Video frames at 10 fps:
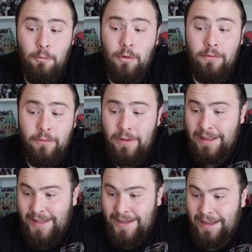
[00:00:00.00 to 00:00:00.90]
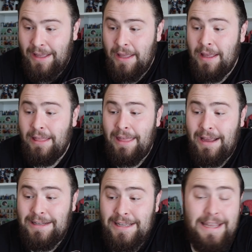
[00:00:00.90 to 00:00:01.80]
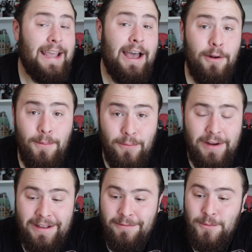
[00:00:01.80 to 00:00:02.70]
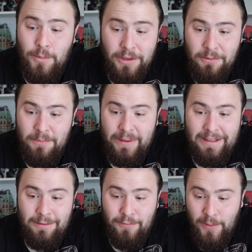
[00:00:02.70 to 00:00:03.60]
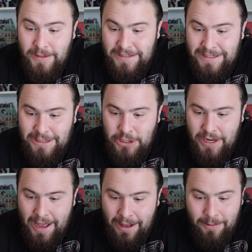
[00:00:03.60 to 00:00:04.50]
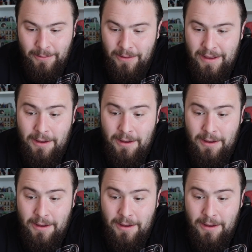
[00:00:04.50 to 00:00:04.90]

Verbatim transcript: revealing that Keanu Reeves will be voicing Shadow,